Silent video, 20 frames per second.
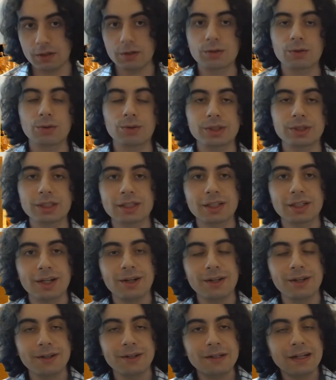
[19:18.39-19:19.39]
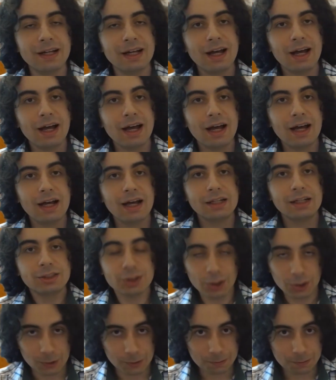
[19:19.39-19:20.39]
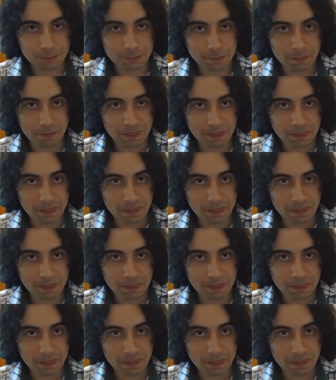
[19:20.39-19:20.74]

Croesus and all. So,